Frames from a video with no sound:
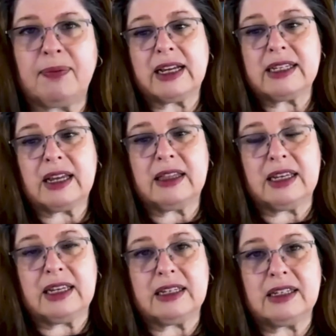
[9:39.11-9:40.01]
Like I said,
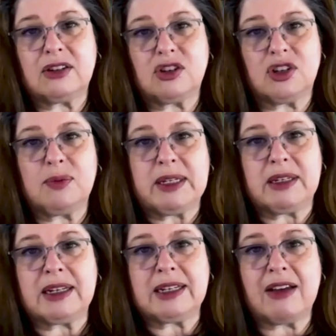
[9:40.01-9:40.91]
these should be
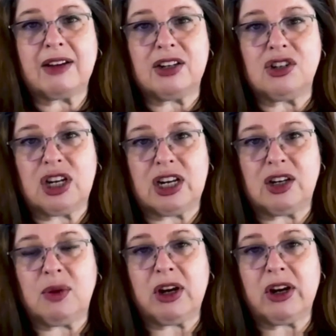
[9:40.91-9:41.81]
sent out in
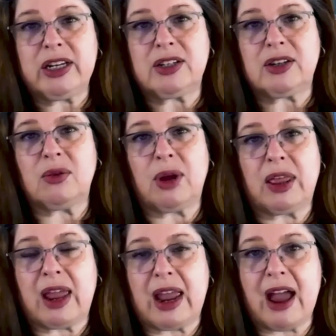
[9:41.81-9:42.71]
January, so
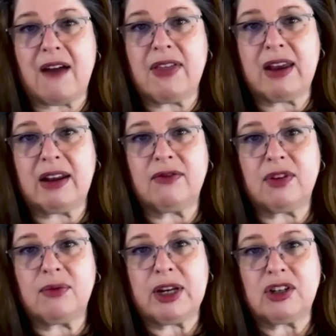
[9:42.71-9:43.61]
they have that
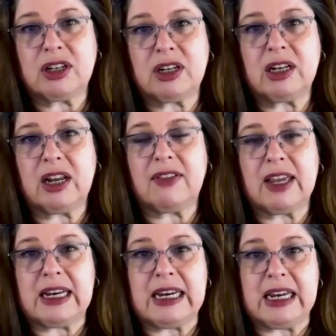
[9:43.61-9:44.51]
information if
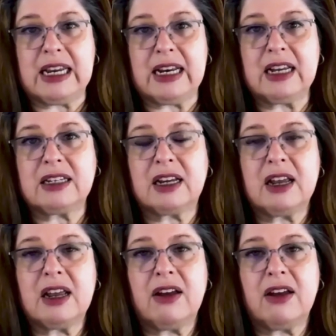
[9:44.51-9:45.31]
they need it